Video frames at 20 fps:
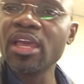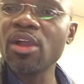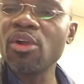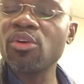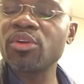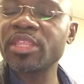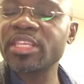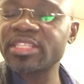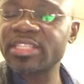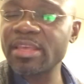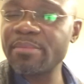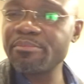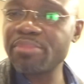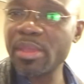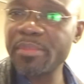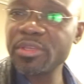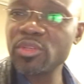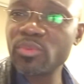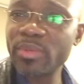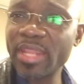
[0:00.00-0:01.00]
or the same
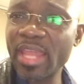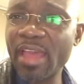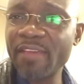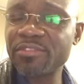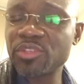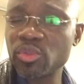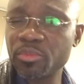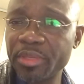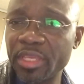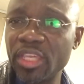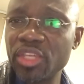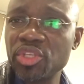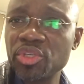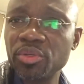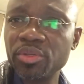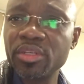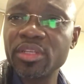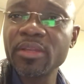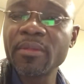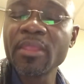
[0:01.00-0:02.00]
permit will have to be
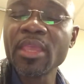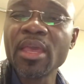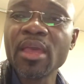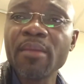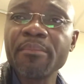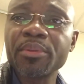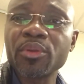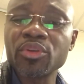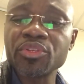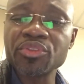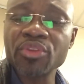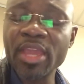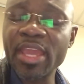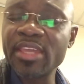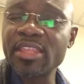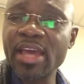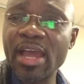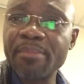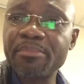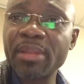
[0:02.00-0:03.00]
issued. Because you
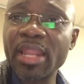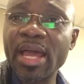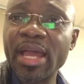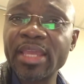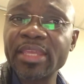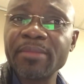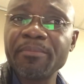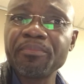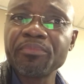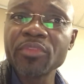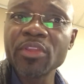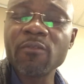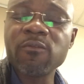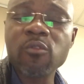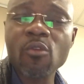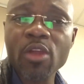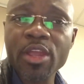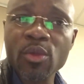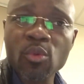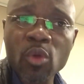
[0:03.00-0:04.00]
either apply
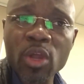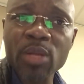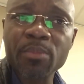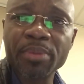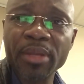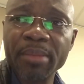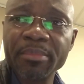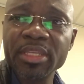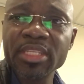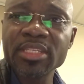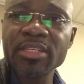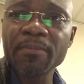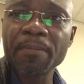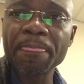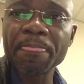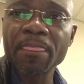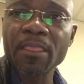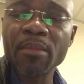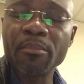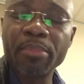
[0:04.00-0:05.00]
for a work permit,
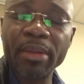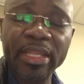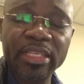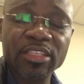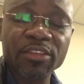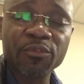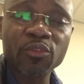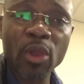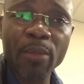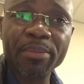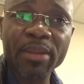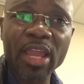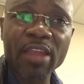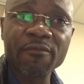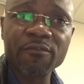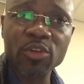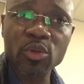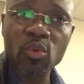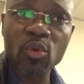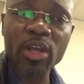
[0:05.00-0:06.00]
but if you're applying
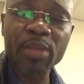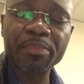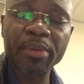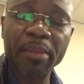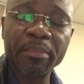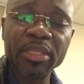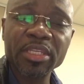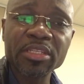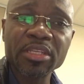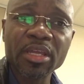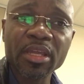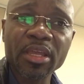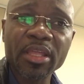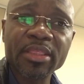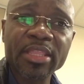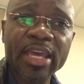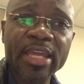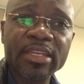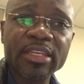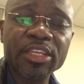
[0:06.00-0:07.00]
for a work permit,
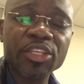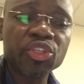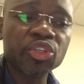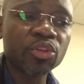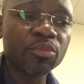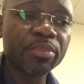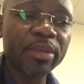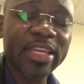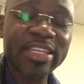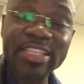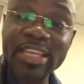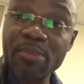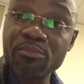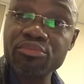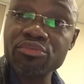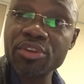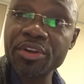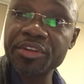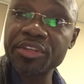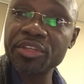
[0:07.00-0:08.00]
then it should be a
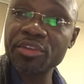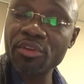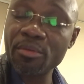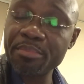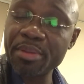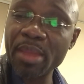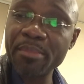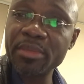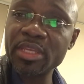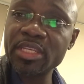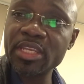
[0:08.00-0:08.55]
temporary, permit,